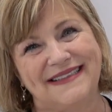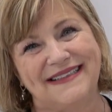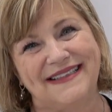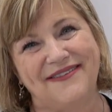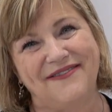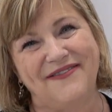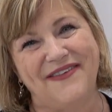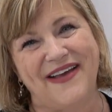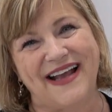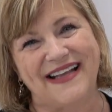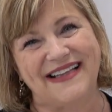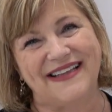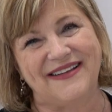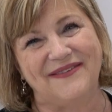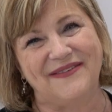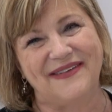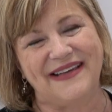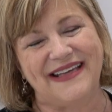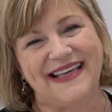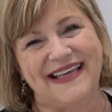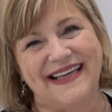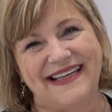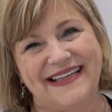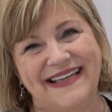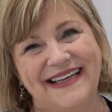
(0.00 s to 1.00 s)
The fact that we
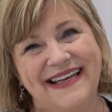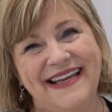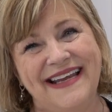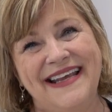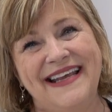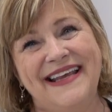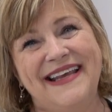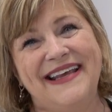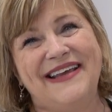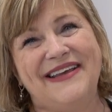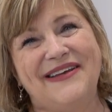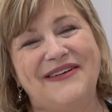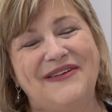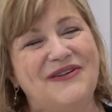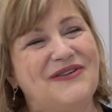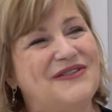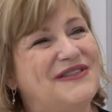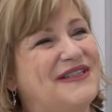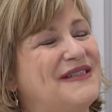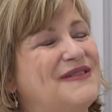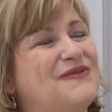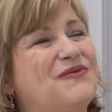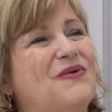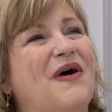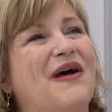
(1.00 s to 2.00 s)
can
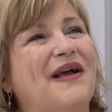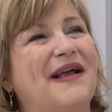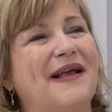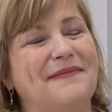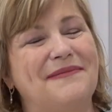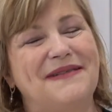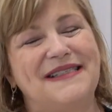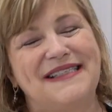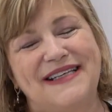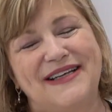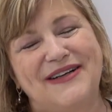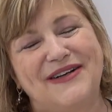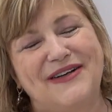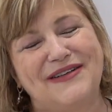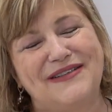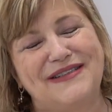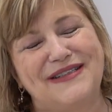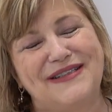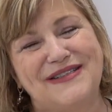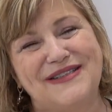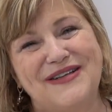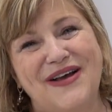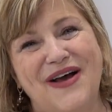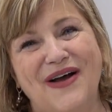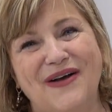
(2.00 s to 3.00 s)
just walk upstairs
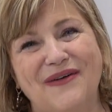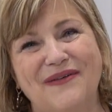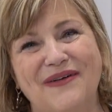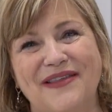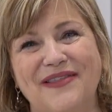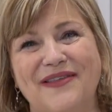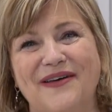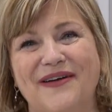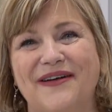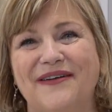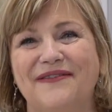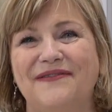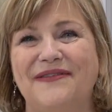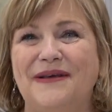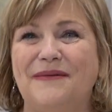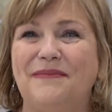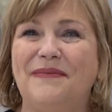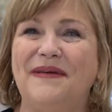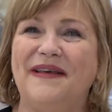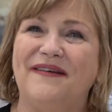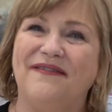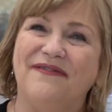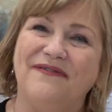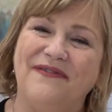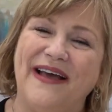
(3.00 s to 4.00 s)
and talk with our
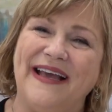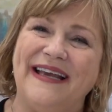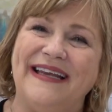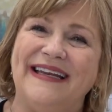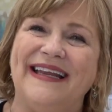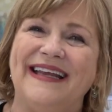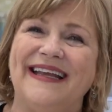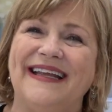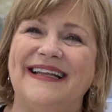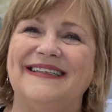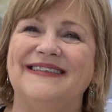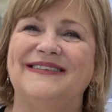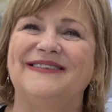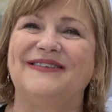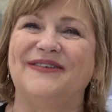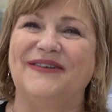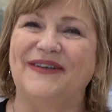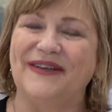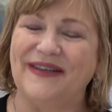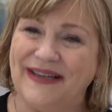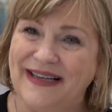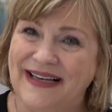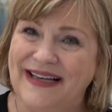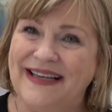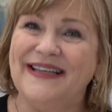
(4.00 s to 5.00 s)
VP of Finance
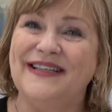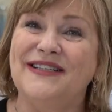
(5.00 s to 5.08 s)
or